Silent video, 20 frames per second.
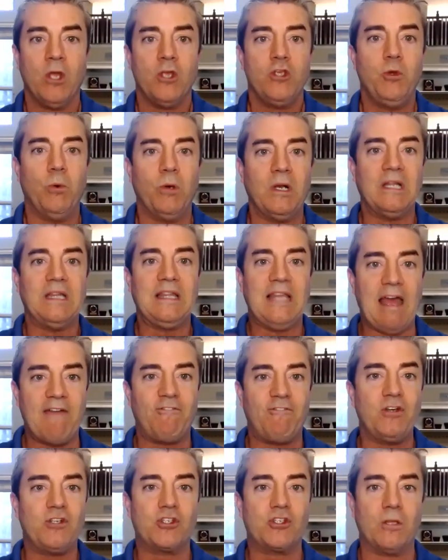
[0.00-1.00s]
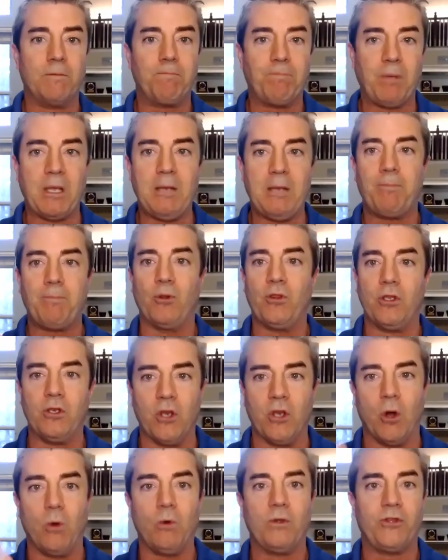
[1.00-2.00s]
You want to leverage the people that
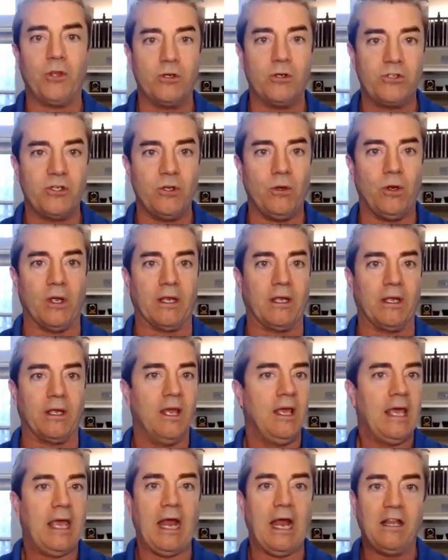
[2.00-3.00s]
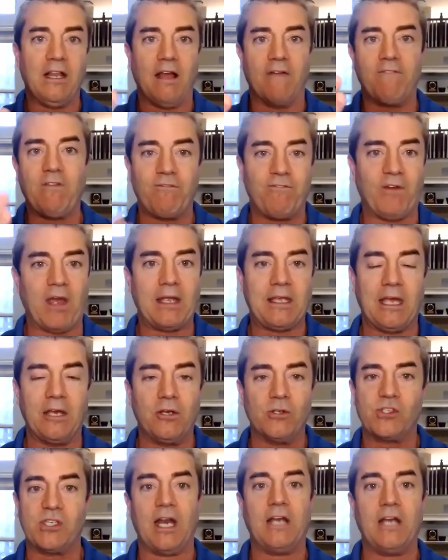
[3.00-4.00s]
know what they're doing. And I love the fact Kendall
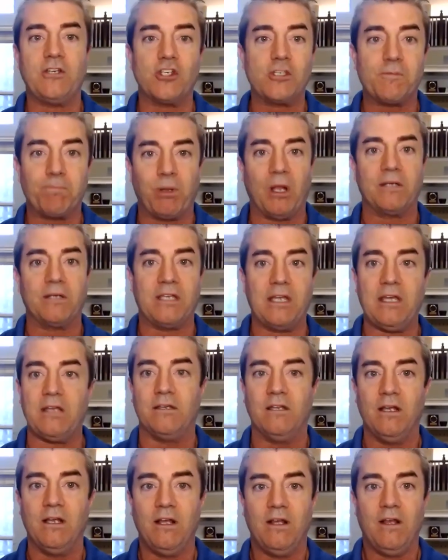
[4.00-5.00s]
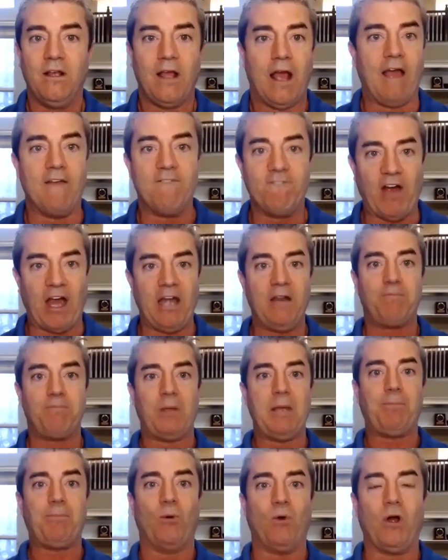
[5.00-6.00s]
said, I just plugged in. I invited
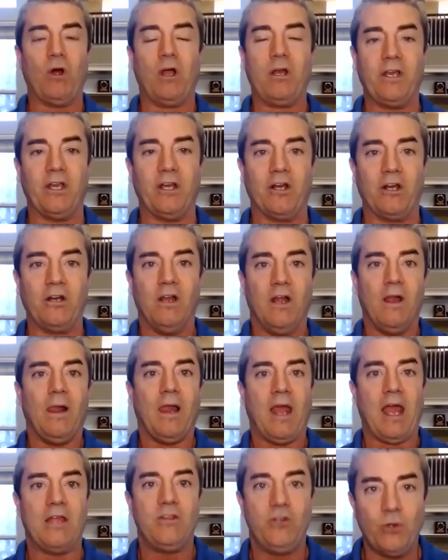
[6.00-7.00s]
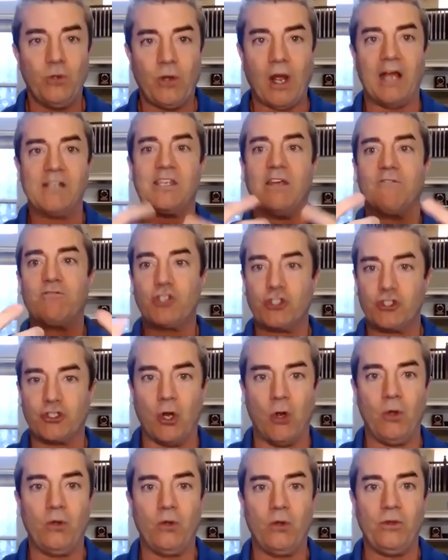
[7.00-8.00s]
people on here, and you guys have
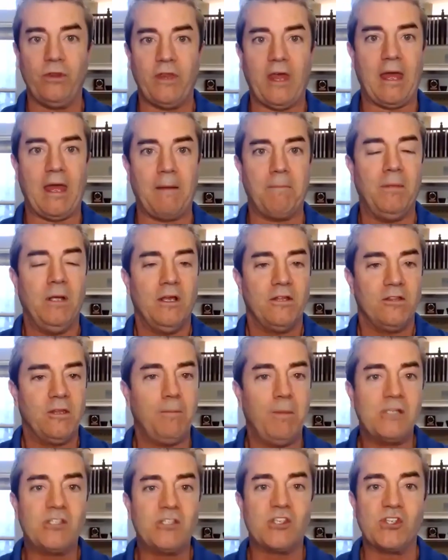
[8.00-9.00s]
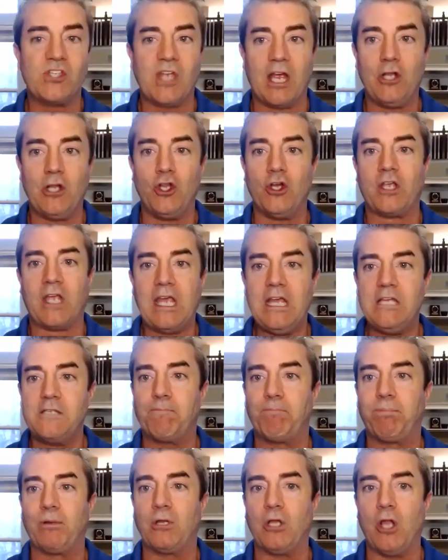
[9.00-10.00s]
shown them the business. And look, he's
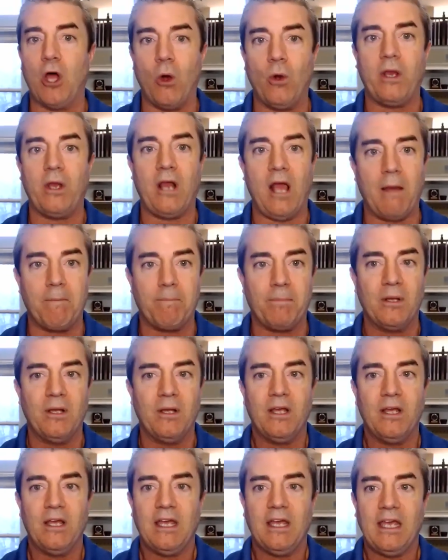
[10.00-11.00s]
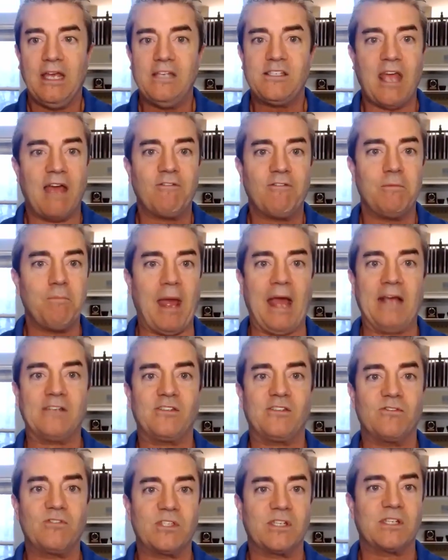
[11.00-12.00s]
blowing up. He's having
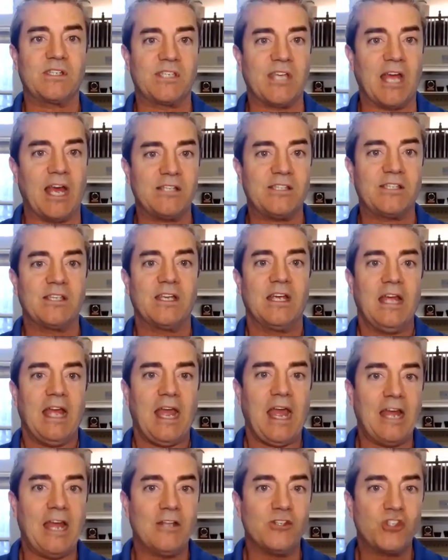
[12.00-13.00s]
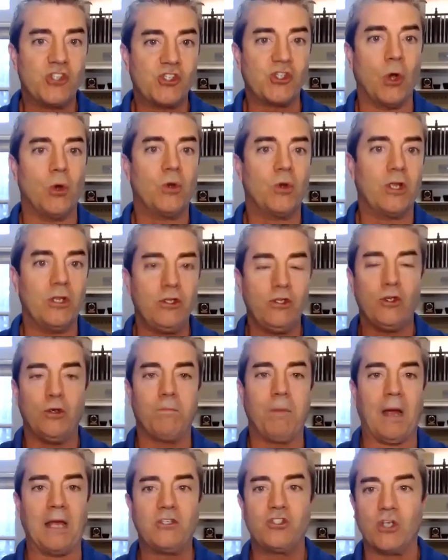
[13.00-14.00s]
massive success. And so can you,
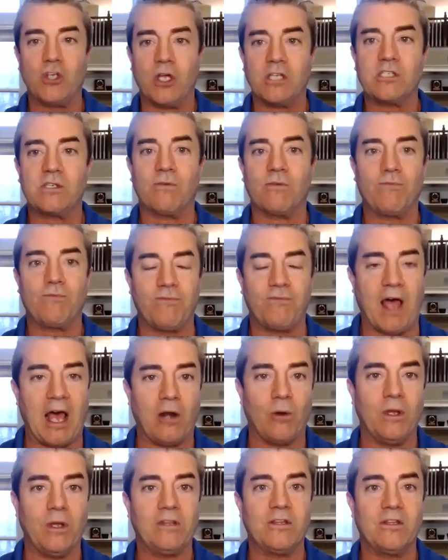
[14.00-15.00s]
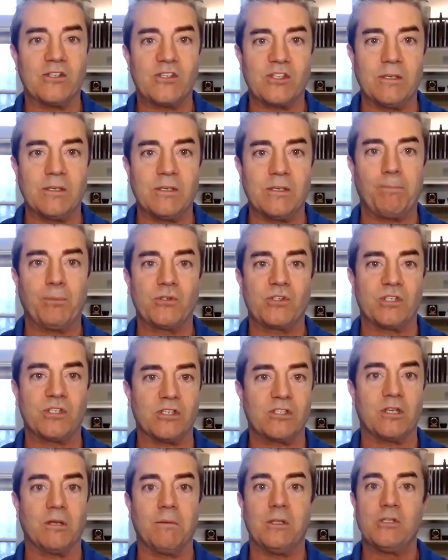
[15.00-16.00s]
by just following the simple
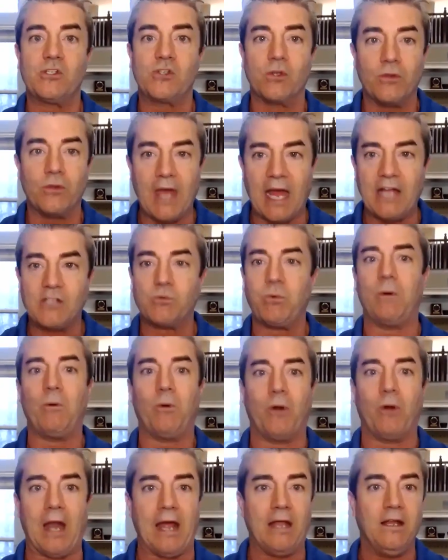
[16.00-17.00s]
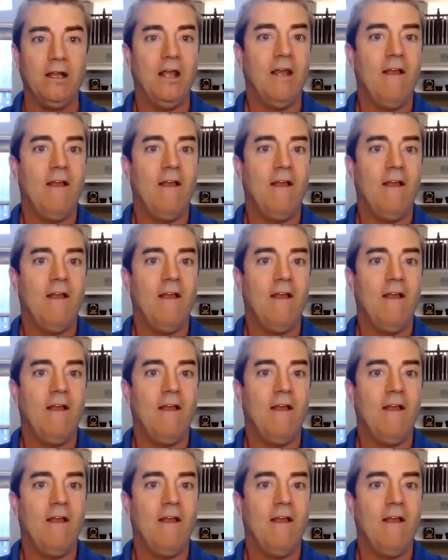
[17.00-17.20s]
system. And so that's where we're at.